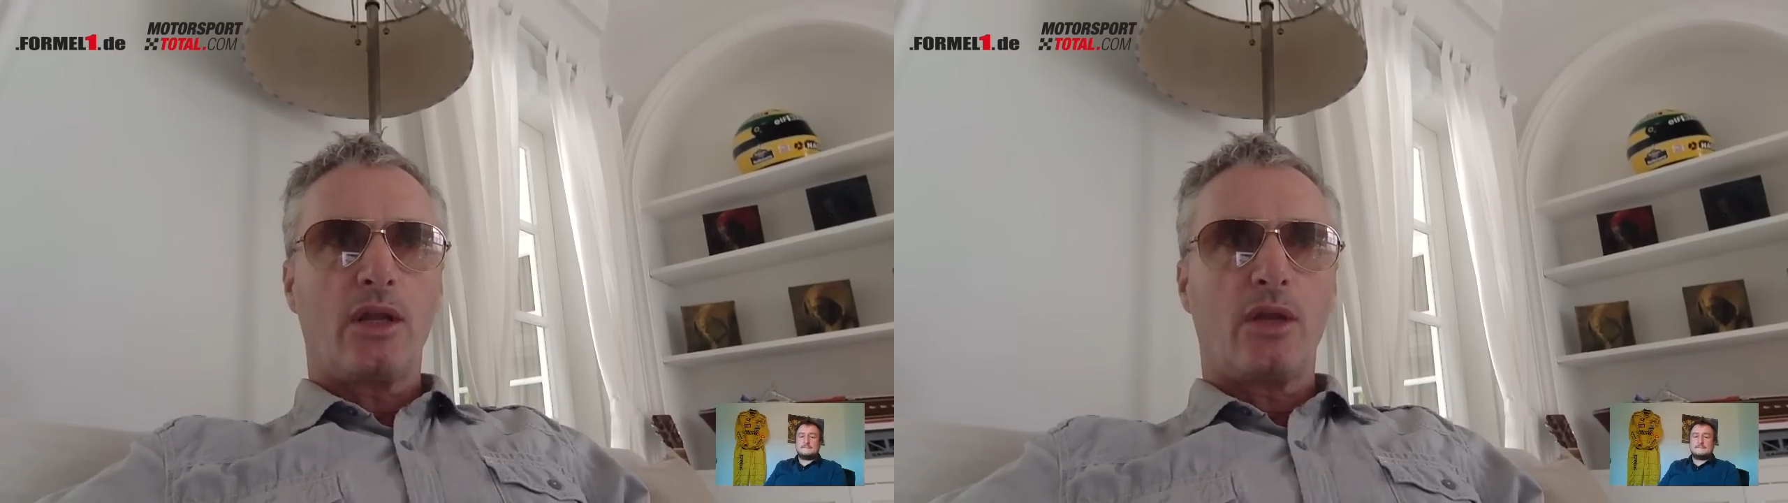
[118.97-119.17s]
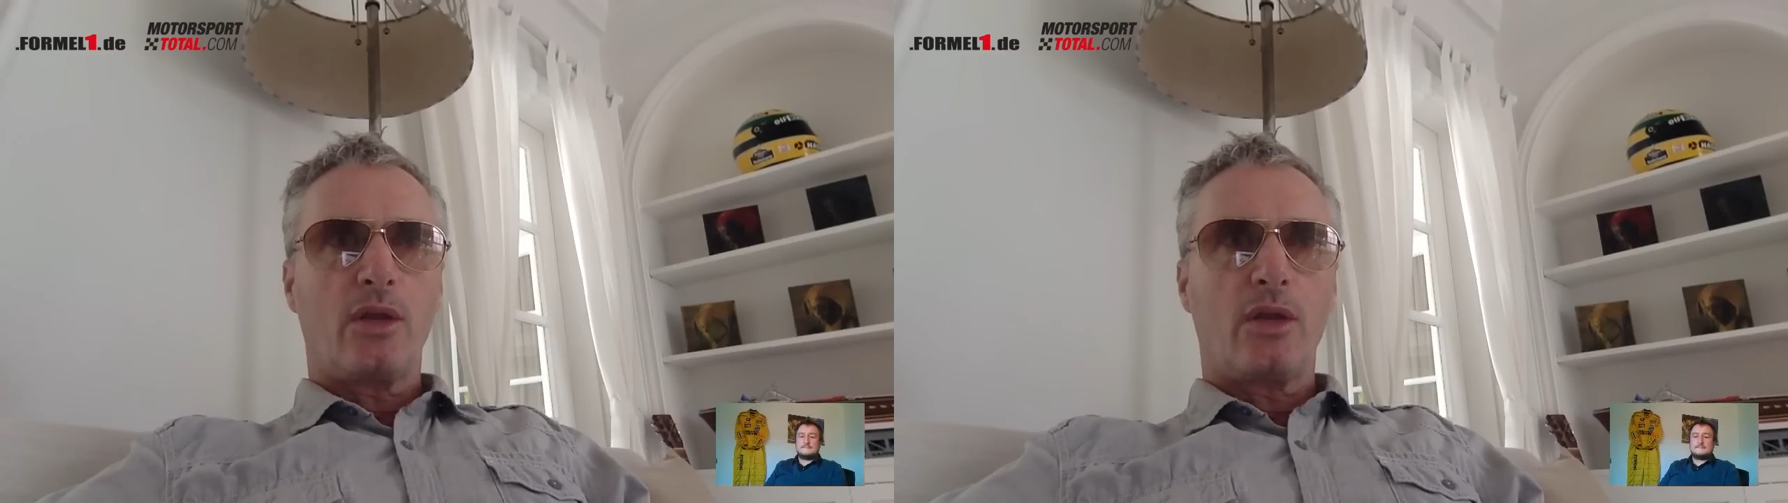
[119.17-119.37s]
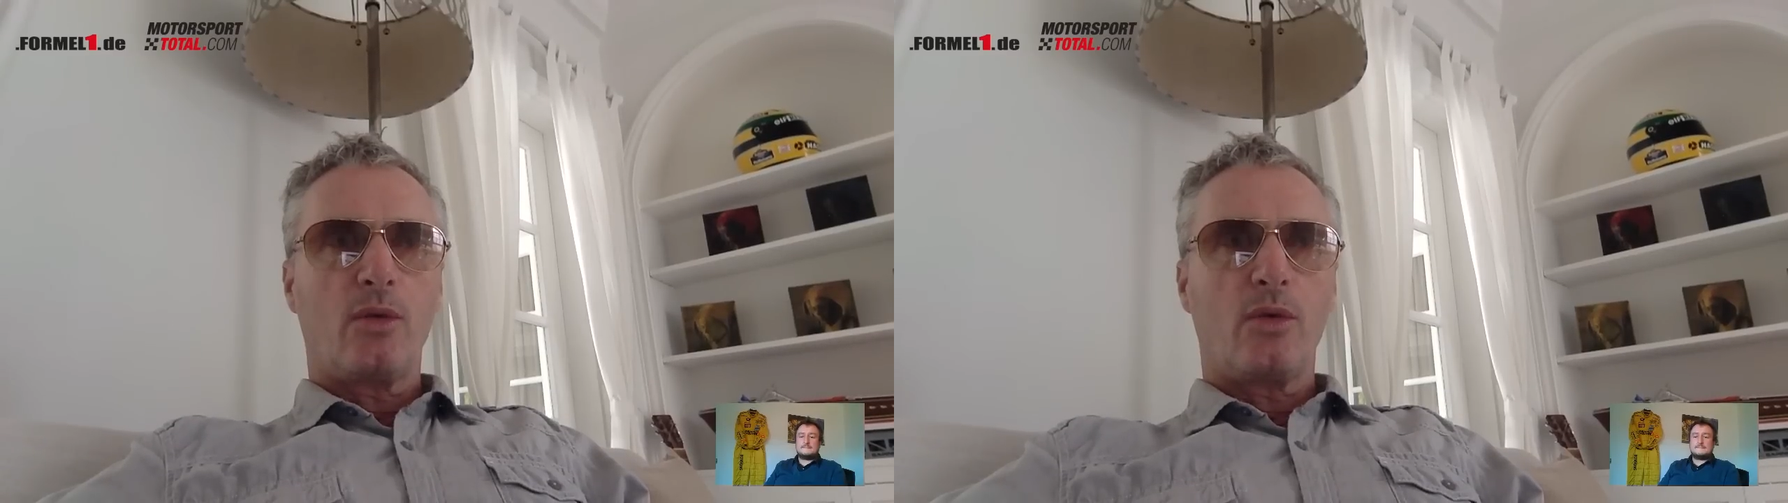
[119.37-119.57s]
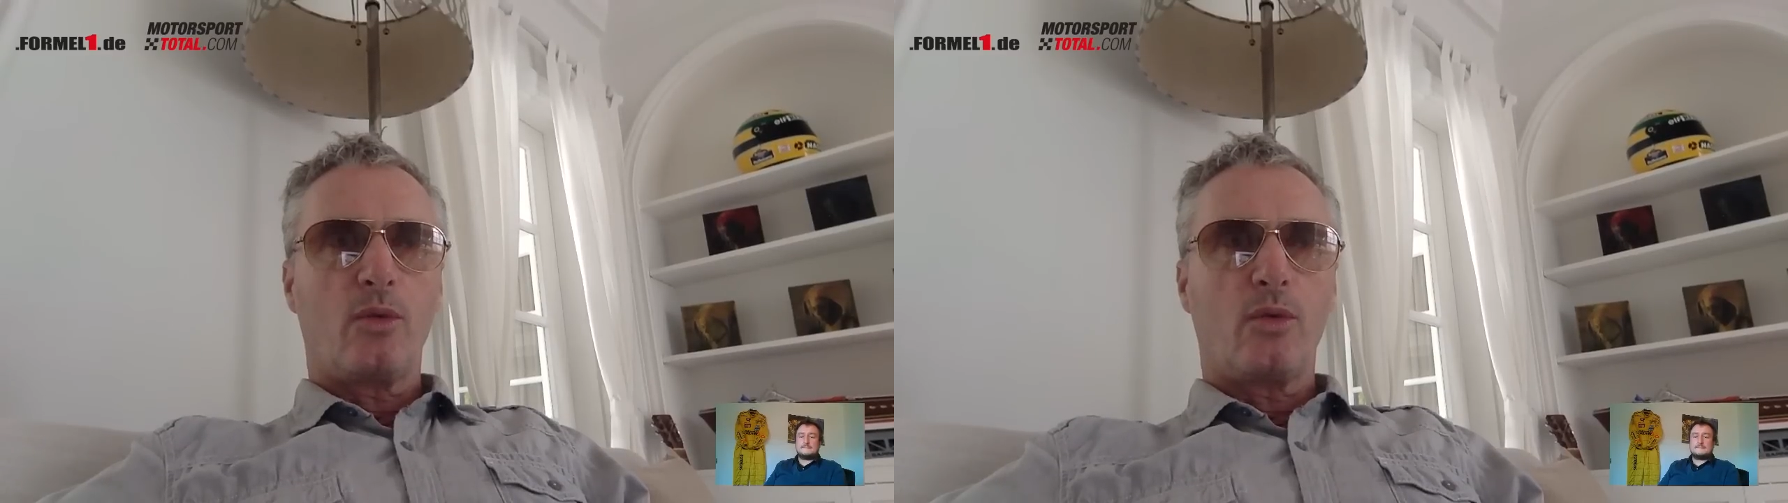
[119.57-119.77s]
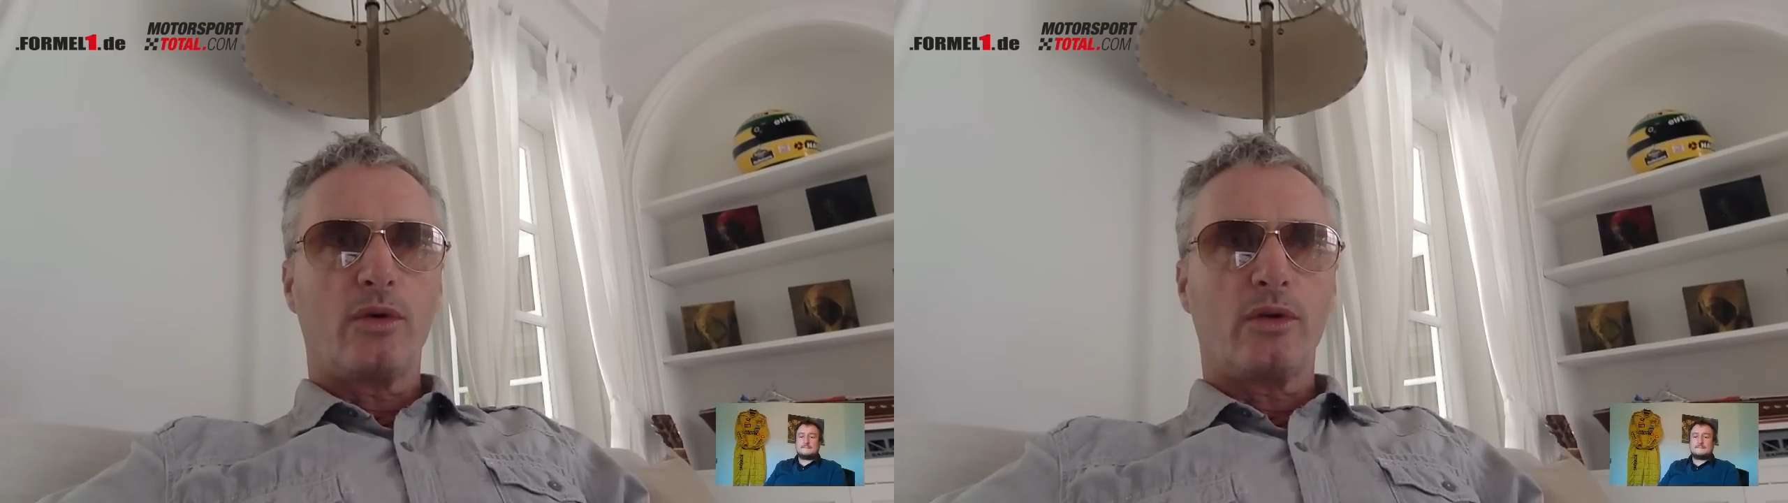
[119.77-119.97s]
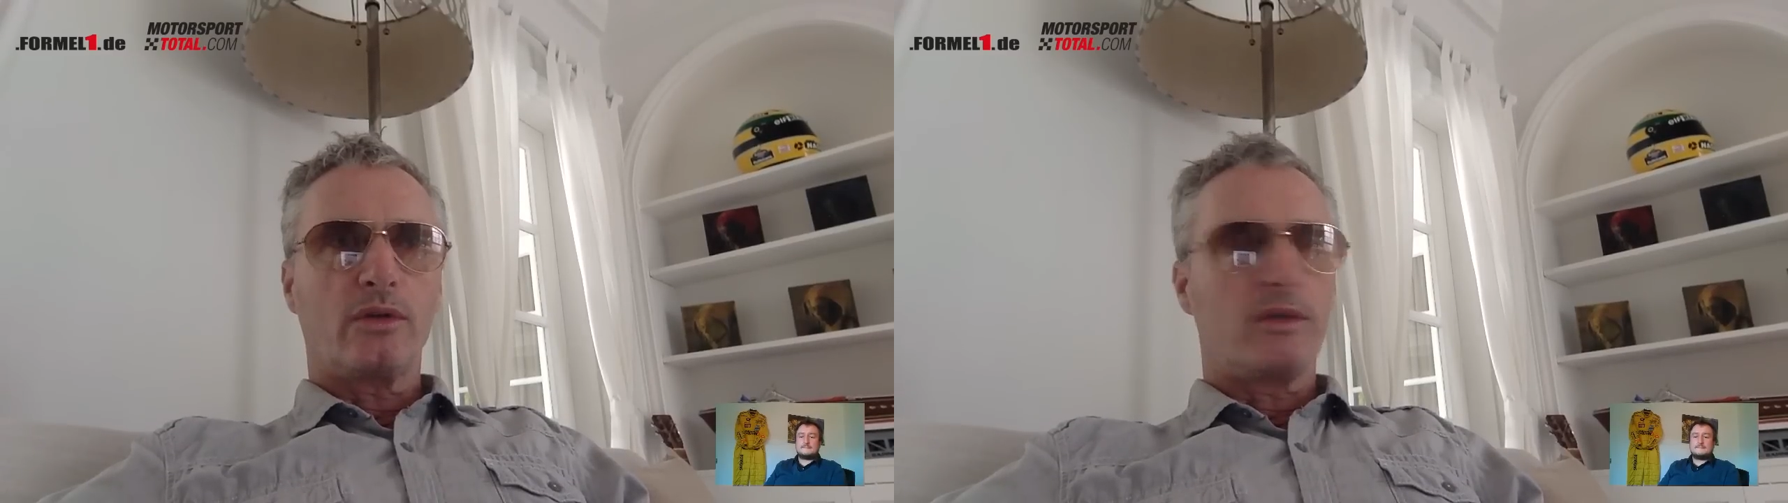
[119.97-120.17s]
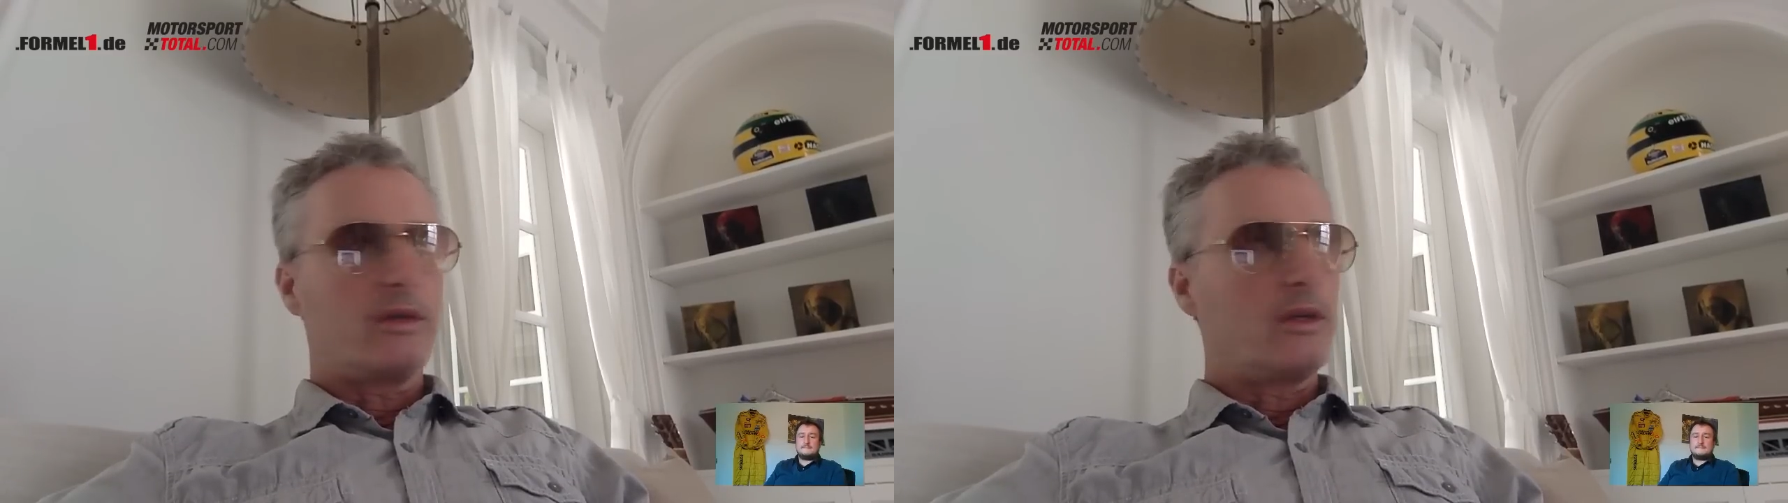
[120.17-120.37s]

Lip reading: the world,